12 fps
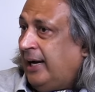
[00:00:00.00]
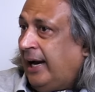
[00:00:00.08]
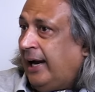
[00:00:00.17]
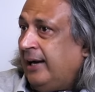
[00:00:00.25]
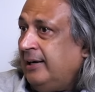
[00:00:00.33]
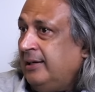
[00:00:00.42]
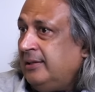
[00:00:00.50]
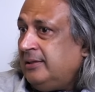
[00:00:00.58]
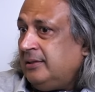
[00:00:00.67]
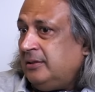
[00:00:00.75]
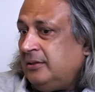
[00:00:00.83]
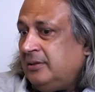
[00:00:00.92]
and
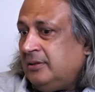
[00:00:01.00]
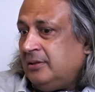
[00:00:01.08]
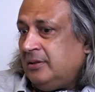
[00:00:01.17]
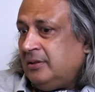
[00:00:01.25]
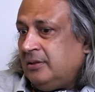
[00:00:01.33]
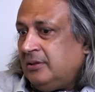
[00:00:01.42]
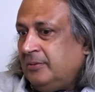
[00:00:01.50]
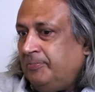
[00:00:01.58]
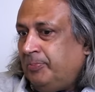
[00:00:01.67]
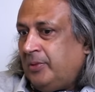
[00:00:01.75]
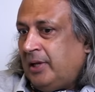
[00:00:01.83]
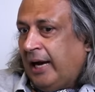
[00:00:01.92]

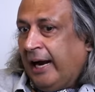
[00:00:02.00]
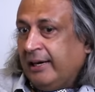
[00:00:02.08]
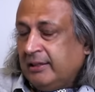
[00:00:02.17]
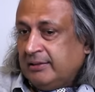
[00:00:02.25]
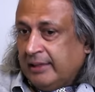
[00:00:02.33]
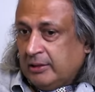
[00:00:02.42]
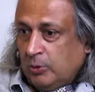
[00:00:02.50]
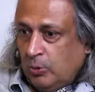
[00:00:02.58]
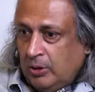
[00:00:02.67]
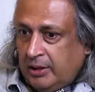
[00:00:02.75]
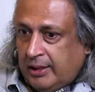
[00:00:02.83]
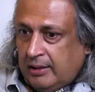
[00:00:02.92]
that
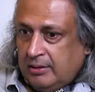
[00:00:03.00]
whole